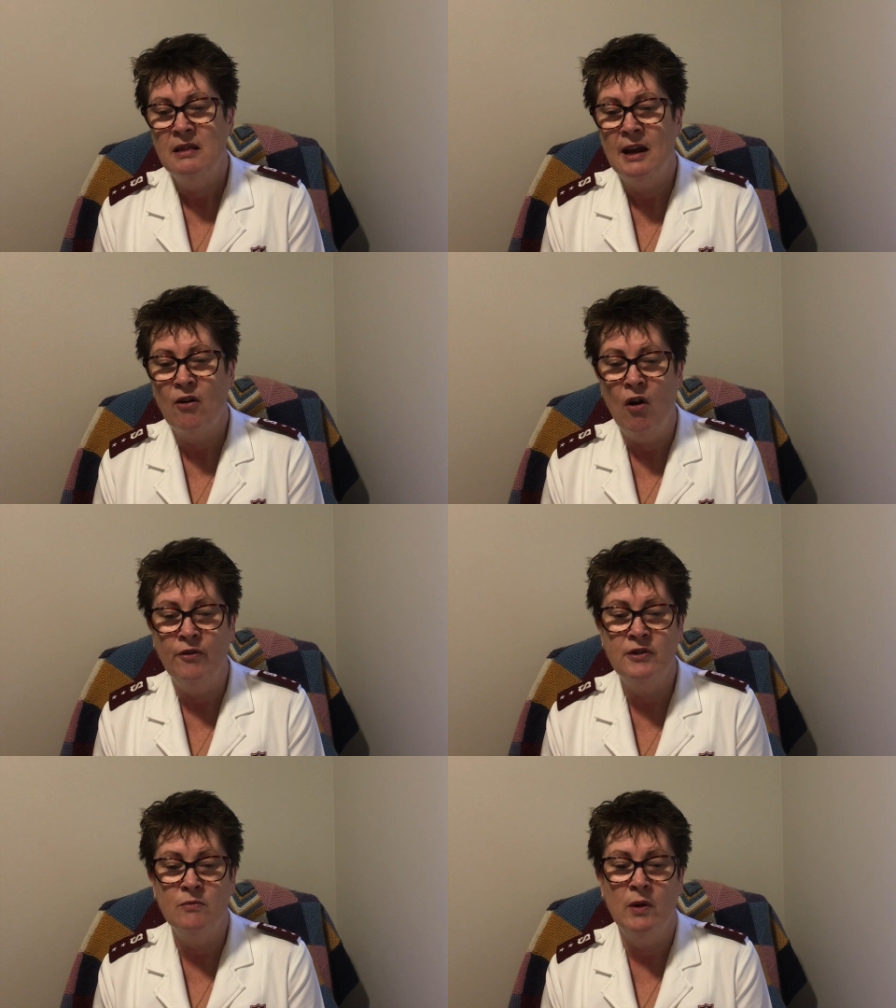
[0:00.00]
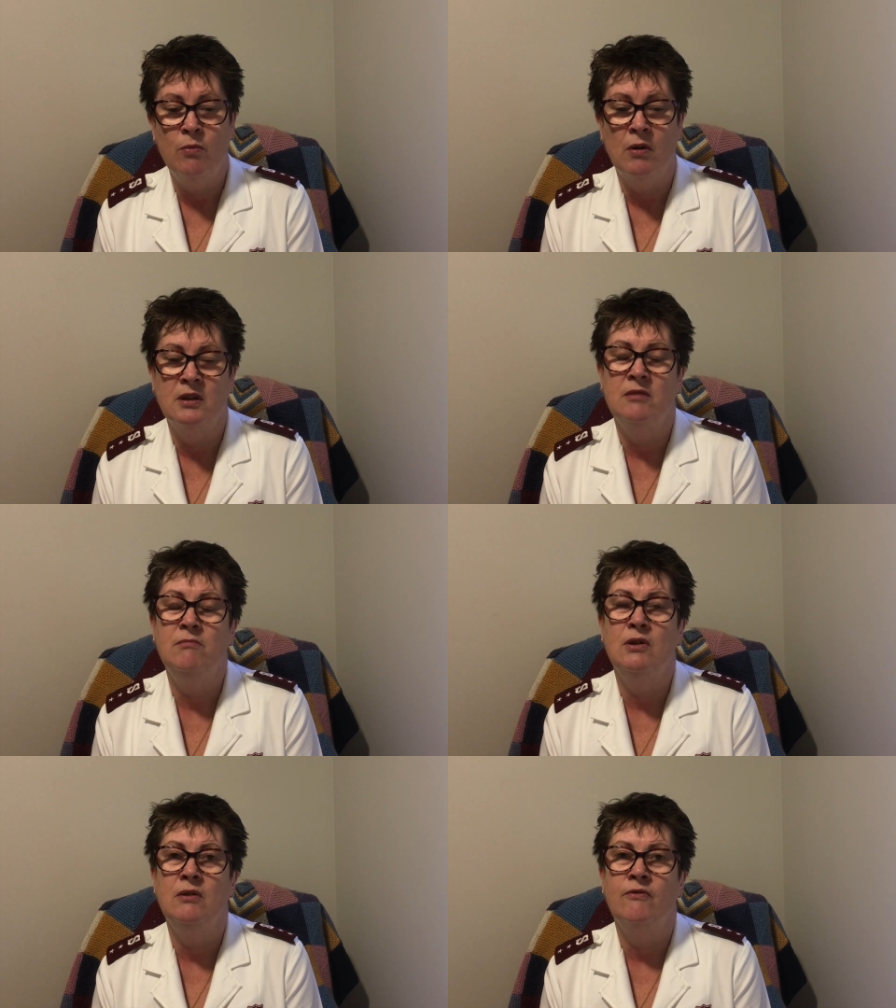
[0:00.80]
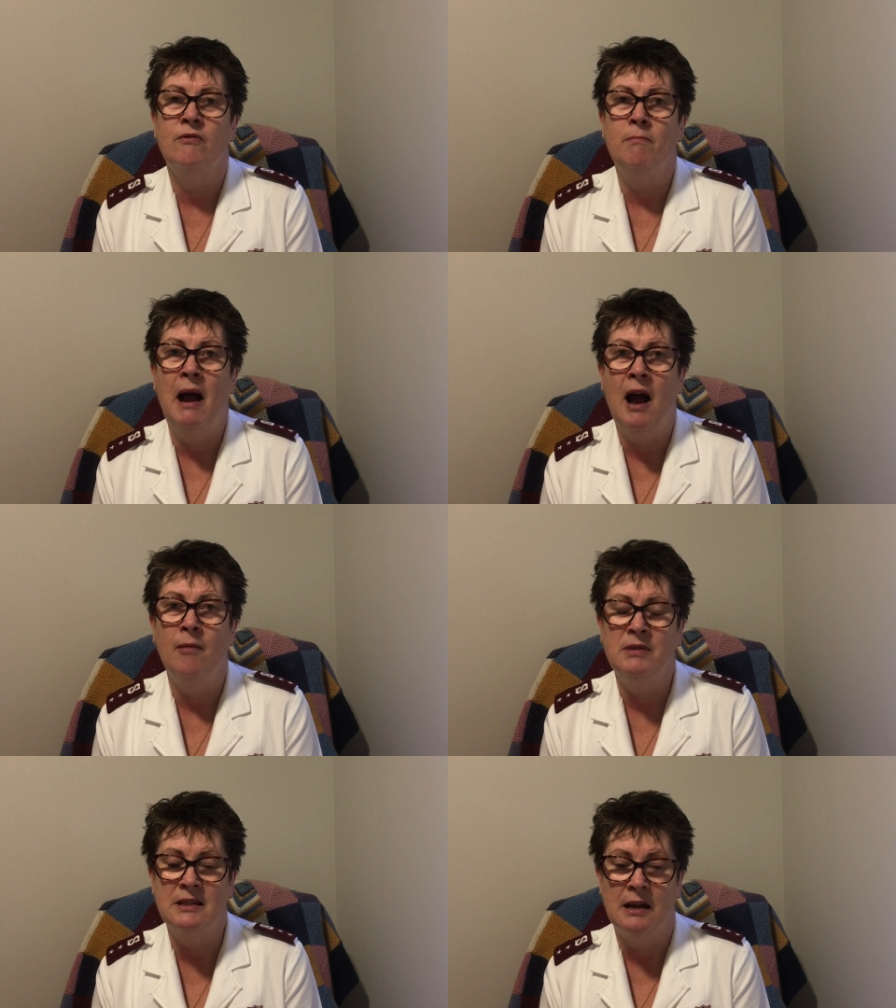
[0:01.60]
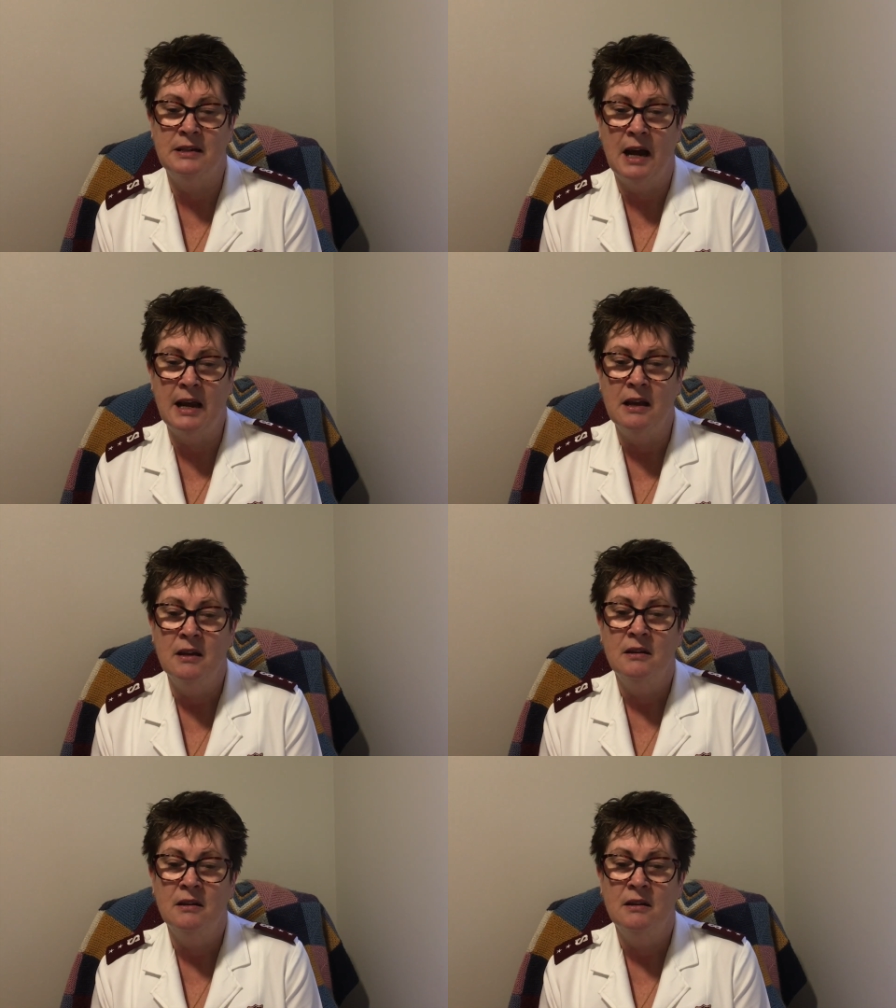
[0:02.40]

that often we want to move from Palm Sunday